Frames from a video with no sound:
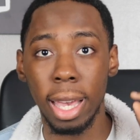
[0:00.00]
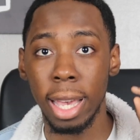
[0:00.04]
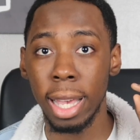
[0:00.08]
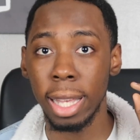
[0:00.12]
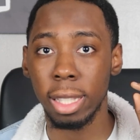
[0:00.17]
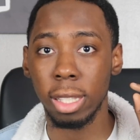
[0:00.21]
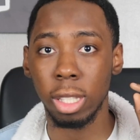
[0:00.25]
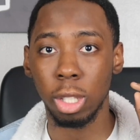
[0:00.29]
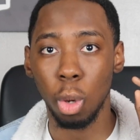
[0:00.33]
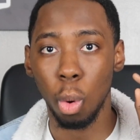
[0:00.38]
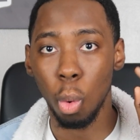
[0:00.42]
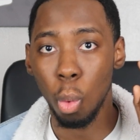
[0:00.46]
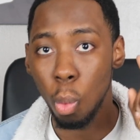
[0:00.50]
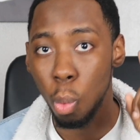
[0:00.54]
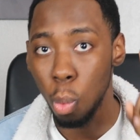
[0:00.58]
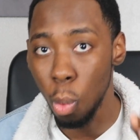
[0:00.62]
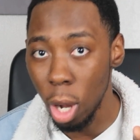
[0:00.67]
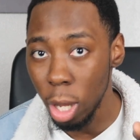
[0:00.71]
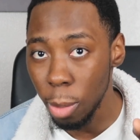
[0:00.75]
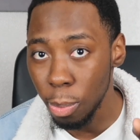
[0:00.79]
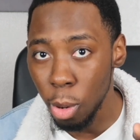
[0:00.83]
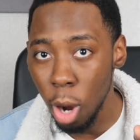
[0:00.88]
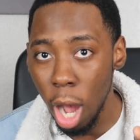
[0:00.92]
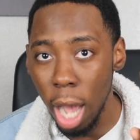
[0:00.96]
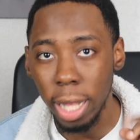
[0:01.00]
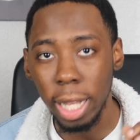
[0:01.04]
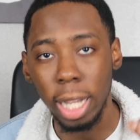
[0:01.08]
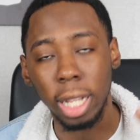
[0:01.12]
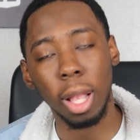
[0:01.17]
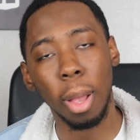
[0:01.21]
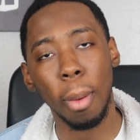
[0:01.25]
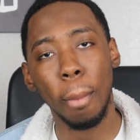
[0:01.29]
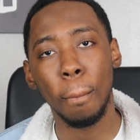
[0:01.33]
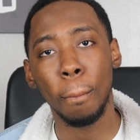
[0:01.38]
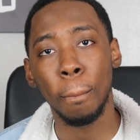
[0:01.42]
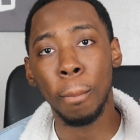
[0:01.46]
it's one
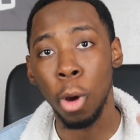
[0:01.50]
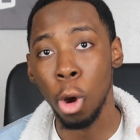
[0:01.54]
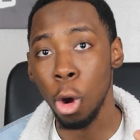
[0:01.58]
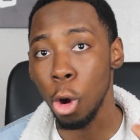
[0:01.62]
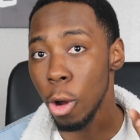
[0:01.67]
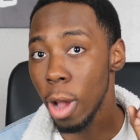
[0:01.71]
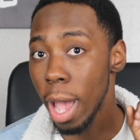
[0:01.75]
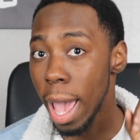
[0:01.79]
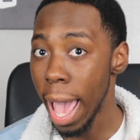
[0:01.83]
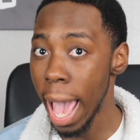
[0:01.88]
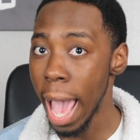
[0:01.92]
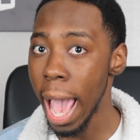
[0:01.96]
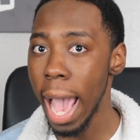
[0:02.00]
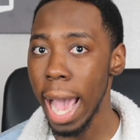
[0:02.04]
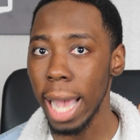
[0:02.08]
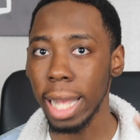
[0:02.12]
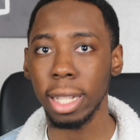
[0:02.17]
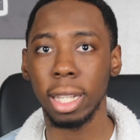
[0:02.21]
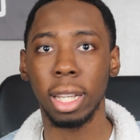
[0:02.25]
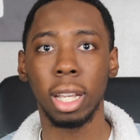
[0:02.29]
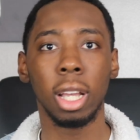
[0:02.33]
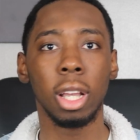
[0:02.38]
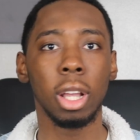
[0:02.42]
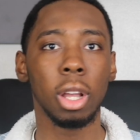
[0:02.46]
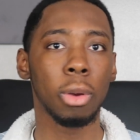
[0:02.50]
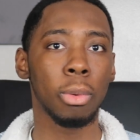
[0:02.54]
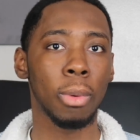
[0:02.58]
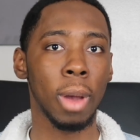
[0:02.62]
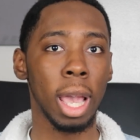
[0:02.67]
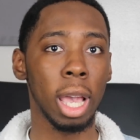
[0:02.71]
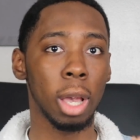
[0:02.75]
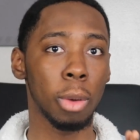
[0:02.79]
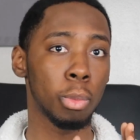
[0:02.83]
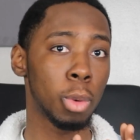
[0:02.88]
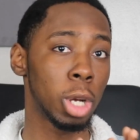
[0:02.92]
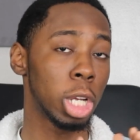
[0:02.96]
product per ad,
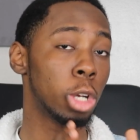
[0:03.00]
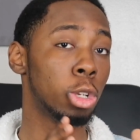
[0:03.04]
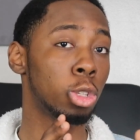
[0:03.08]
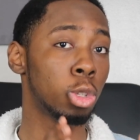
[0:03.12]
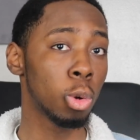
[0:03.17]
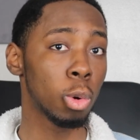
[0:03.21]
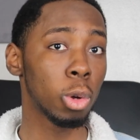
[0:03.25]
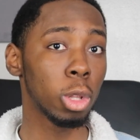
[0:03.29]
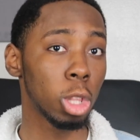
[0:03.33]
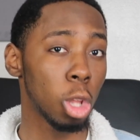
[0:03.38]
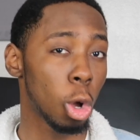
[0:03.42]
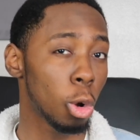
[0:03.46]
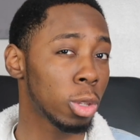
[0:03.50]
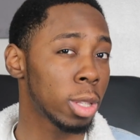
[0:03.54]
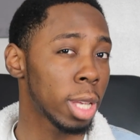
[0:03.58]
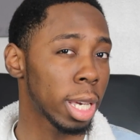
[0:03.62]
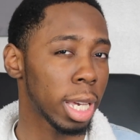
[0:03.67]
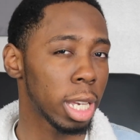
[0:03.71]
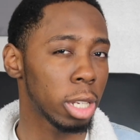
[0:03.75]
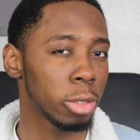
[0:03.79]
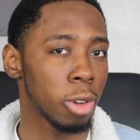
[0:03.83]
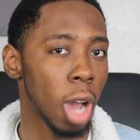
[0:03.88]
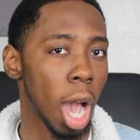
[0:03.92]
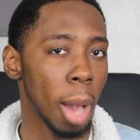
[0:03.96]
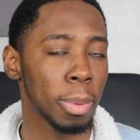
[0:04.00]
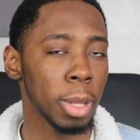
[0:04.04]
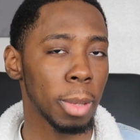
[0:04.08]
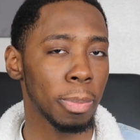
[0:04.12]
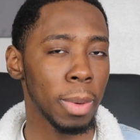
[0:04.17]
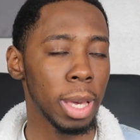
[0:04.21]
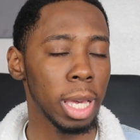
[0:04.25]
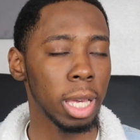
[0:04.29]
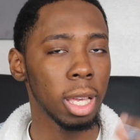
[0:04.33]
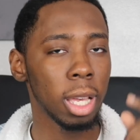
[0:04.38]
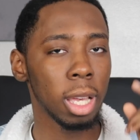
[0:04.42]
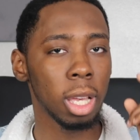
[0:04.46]
right? When you're doing low ticket
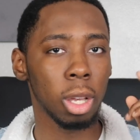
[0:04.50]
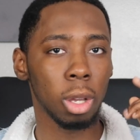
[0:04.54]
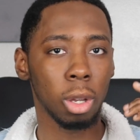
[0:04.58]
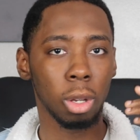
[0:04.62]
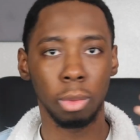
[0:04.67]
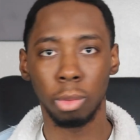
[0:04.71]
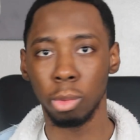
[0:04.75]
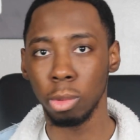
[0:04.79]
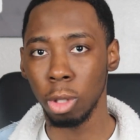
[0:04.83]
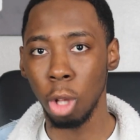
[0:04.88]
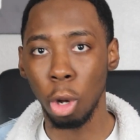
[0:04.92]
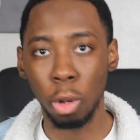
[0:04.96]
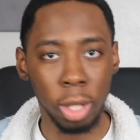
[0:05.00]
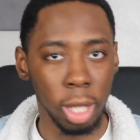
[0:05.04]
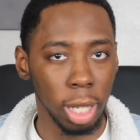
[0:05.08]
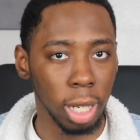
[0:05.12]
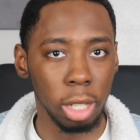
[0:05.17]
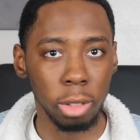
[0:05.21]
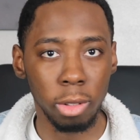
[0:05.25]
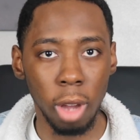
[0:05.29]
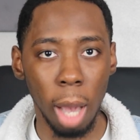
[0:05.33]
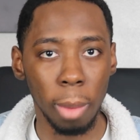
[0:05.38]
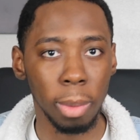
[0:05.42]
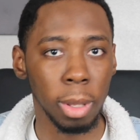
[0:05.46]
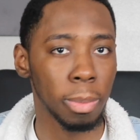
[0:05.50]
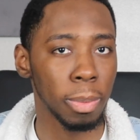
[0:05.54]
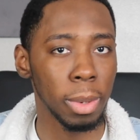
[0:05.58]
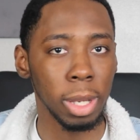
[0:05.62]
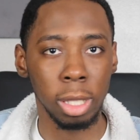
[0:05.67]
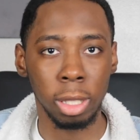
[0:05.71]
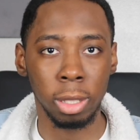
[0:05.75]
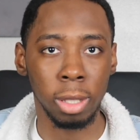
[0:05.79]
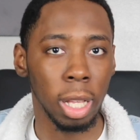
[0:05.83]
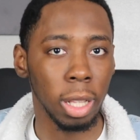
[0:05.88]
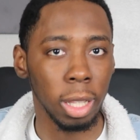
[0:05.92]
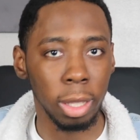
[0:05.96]
dropshipping
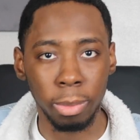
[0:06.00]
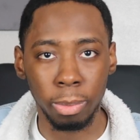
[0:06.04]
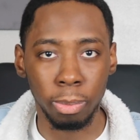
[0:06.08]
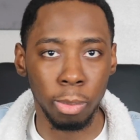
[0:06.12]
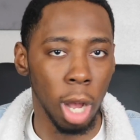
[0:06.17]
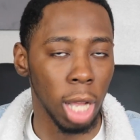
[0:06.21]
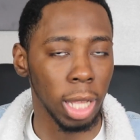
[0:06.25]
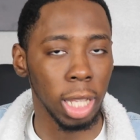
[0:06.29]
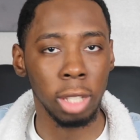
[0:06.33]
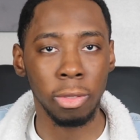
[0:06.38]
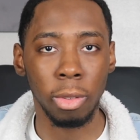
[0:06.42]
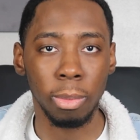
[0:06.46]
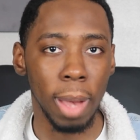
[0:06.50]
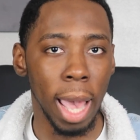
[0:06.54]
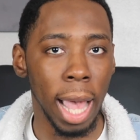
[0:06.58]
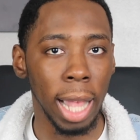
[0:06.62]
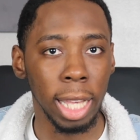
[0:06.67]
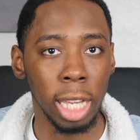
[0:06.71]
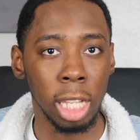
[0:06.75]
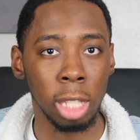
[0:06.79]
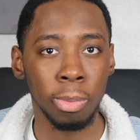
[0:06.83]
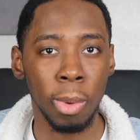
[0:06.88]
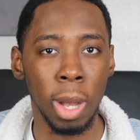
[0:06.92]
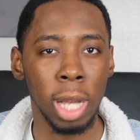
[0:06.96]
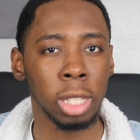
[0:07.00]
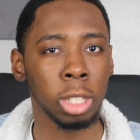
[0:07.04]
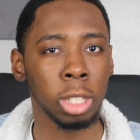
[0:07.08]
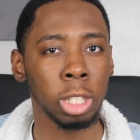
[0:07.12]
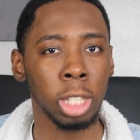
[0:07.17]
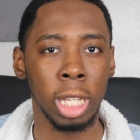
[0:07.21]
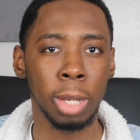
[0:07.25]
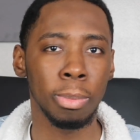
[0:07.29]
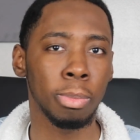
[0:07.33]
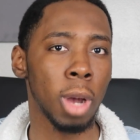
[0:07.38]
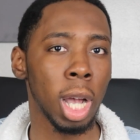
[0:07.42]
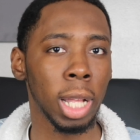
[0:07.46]
is selling products from
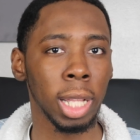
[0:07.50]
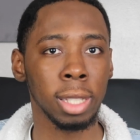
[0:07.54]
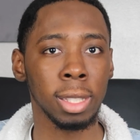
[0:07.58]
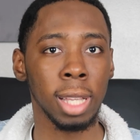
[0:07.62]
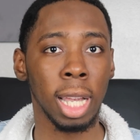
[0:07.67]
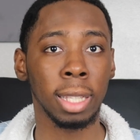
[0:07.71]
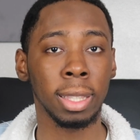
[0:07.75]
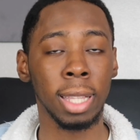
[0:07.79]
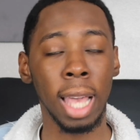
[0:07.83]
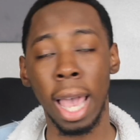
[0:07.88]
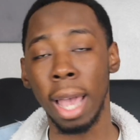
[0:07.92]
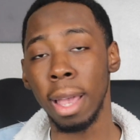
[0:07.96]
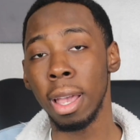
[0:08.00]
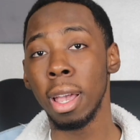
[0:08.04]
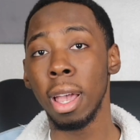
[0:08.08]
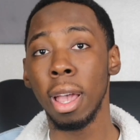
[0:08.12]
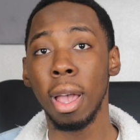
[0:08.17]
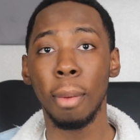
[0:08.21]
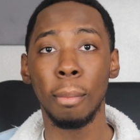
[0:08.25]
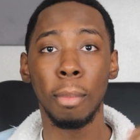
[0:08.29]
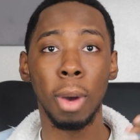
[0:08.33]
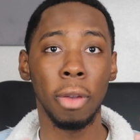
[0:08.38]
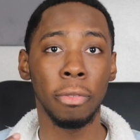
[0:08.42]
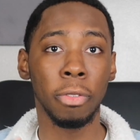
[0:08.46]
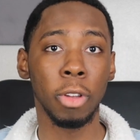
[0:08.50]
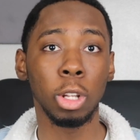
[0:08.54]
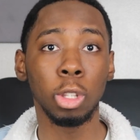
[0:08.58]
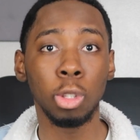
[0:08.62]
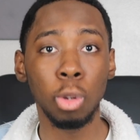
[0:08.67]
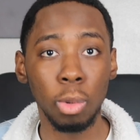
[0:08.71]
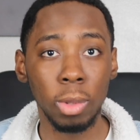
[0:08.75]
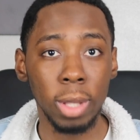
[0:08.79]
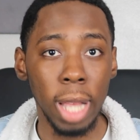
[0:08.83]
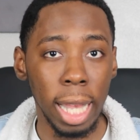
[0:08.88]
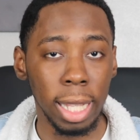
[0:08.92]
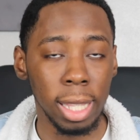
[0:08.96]
AliExpress, cheap products like that. But if you're
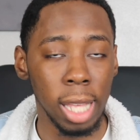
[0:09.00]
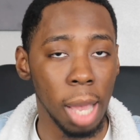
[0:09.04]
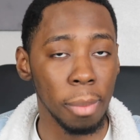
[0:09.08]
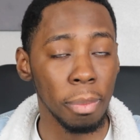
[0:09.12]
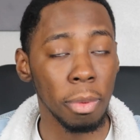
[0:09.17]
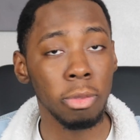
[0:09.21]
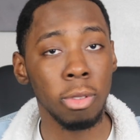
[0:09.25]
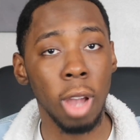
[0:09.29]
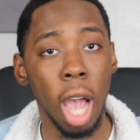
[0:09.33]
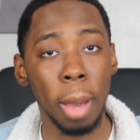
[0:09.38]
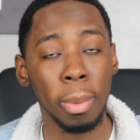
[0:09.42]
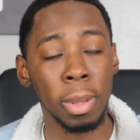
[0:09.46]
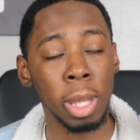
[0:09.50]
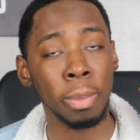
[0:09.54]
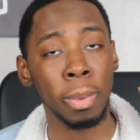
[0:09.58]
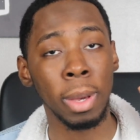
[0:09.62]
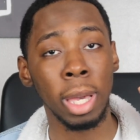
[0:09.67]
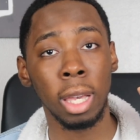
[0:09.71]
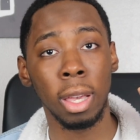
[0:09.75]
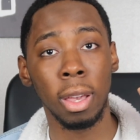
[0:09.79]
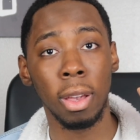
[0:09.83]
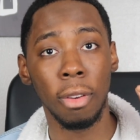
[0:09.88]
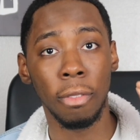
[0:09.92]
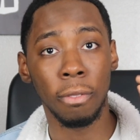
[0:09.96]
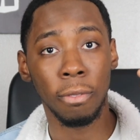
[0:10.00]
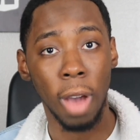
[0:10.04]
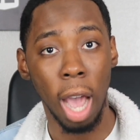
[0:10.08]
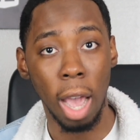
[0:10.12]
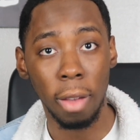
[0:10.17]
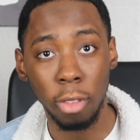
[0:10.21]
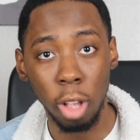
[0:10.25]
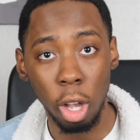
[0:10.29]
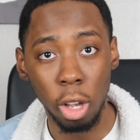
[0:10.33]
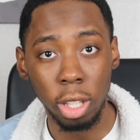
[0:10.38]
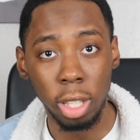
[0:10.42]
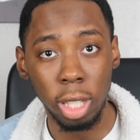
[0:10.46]
doing that type of dropshipping,
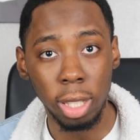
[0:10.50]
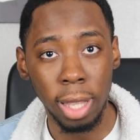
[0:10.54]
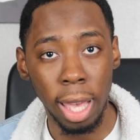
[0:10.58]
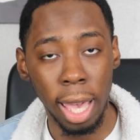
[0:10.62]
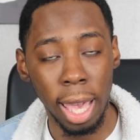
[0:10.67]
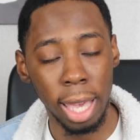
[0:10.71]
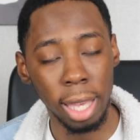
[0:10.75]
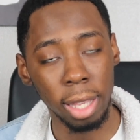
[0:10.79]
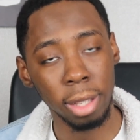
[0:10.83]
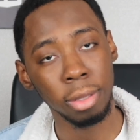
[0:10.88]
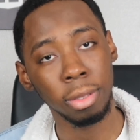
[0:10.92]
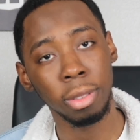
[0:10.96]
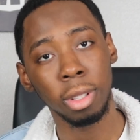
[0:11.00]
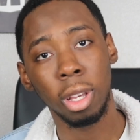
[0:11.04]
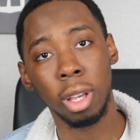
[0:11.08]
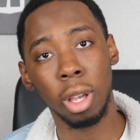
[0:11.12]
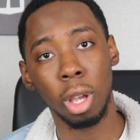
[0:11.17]
$5 a day,